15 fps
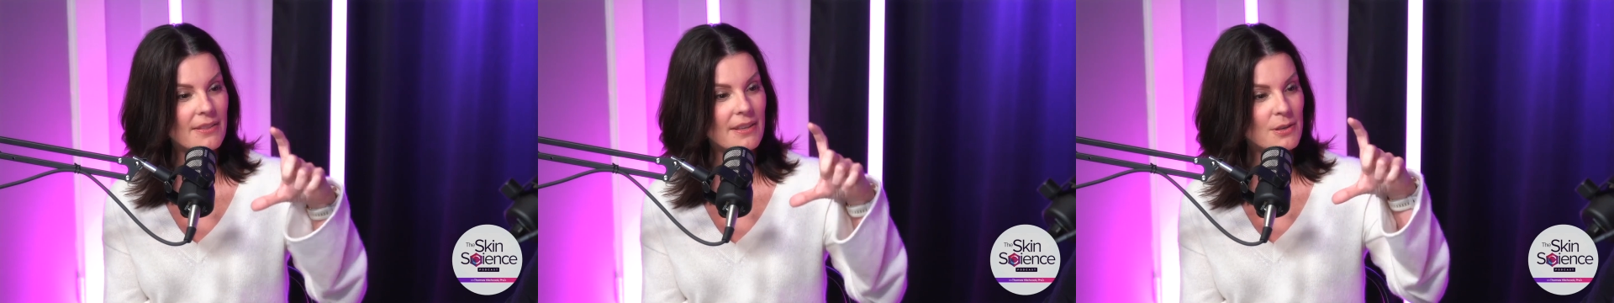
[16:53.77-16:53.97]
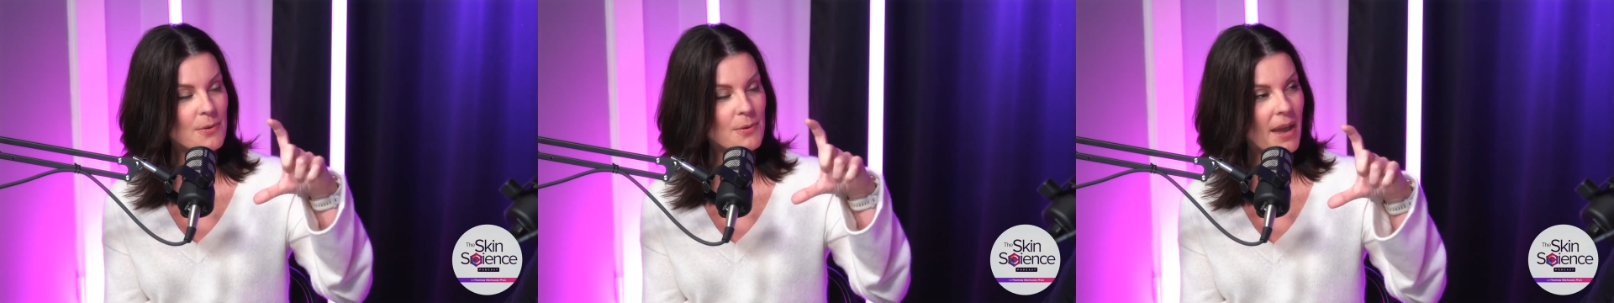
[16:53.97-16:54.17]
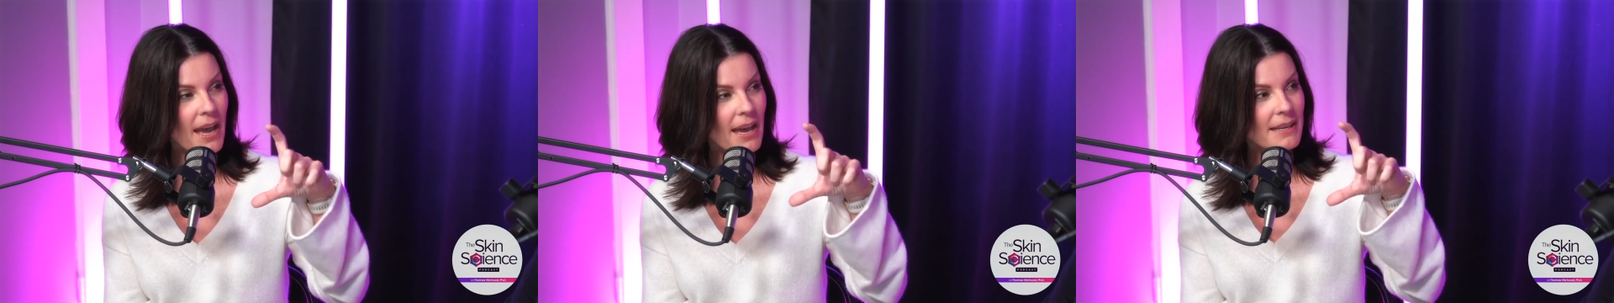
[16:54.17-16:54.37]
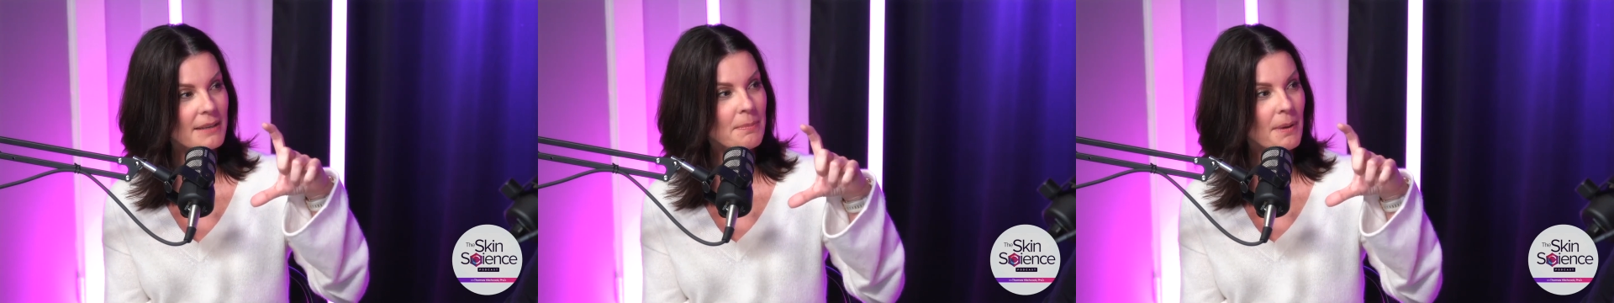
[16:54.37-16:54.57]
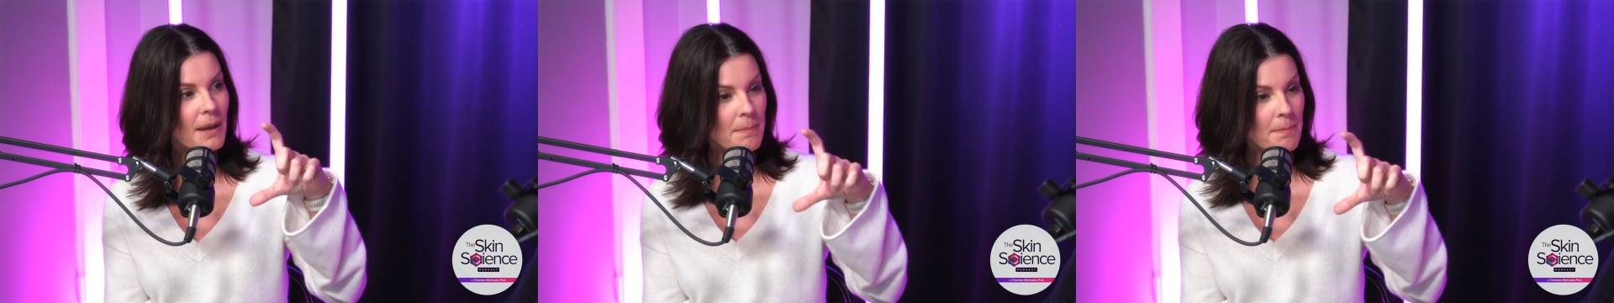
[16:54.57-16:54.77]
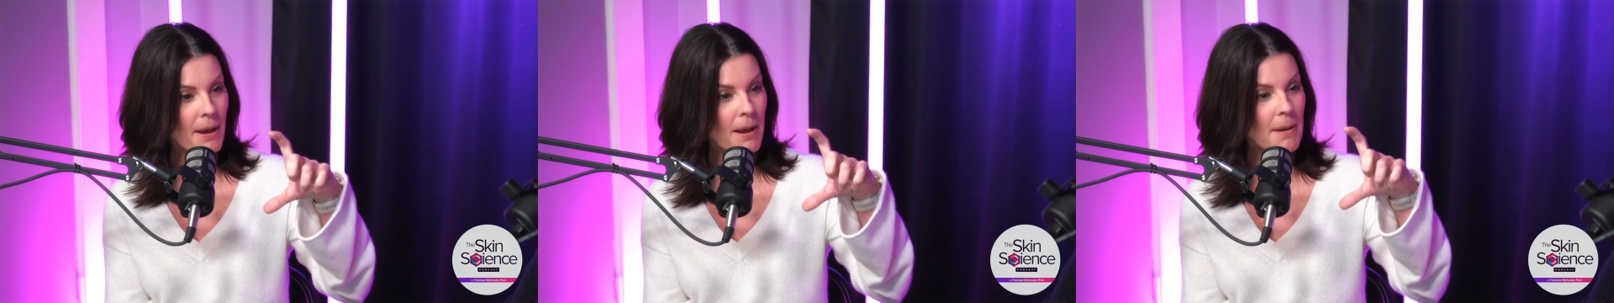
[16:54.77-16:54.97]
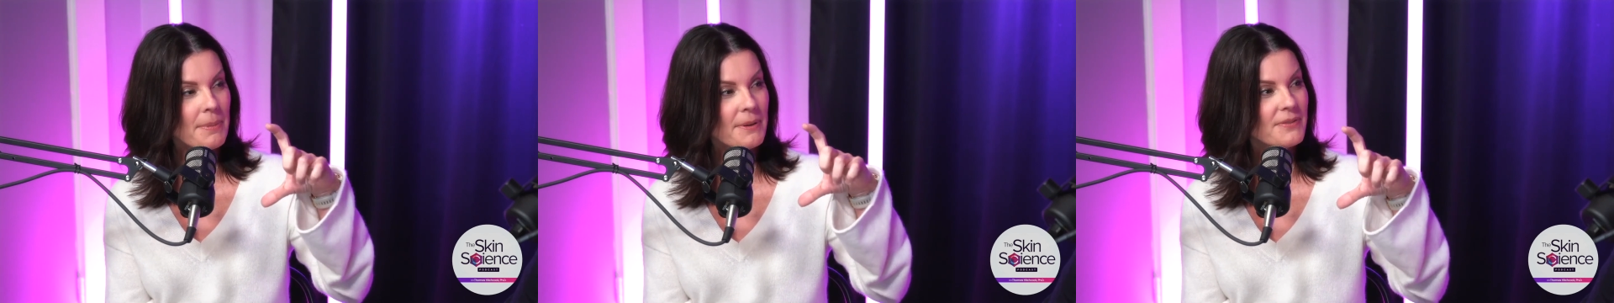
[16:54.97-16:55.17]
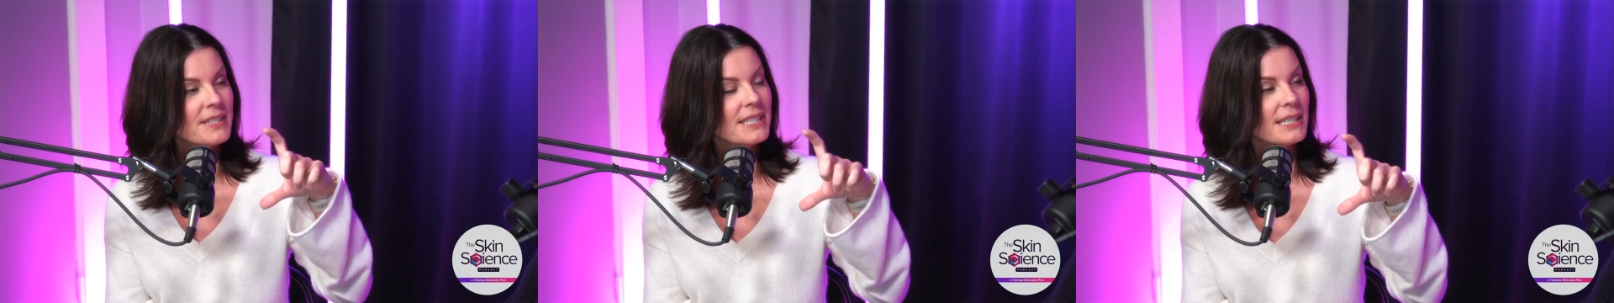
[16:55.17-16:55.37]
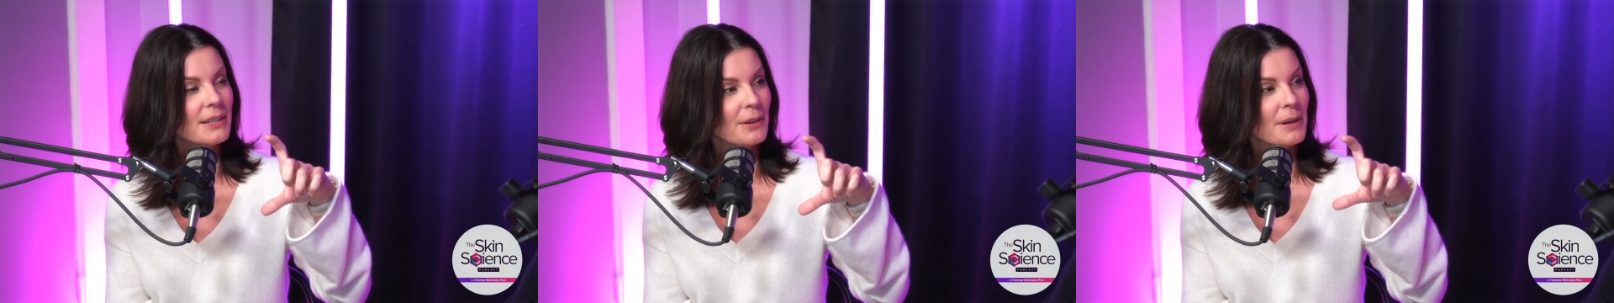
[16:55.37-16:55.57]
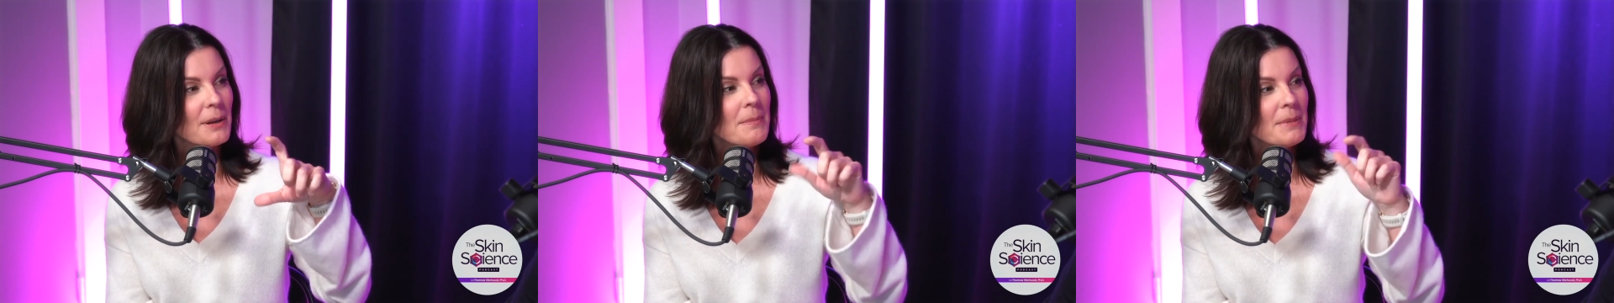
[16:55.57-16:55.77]
And then you had a pump of
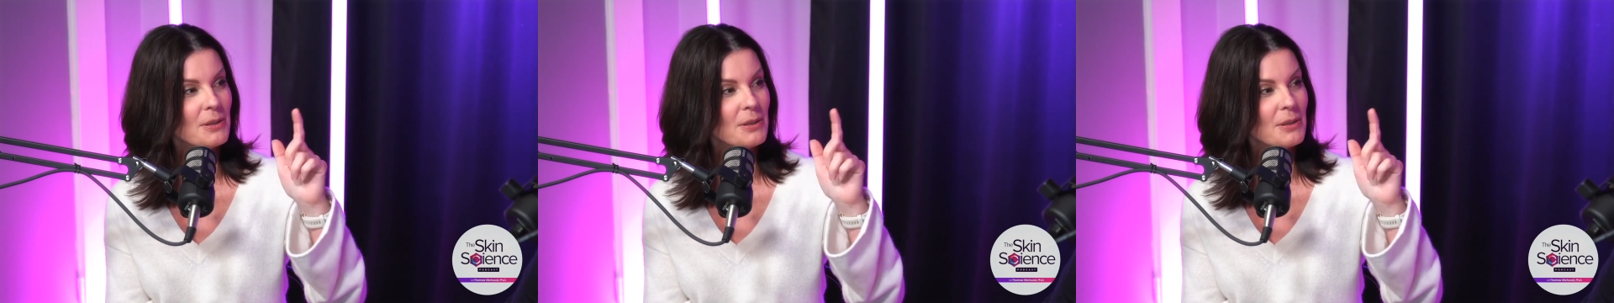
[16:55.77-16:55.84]
serum,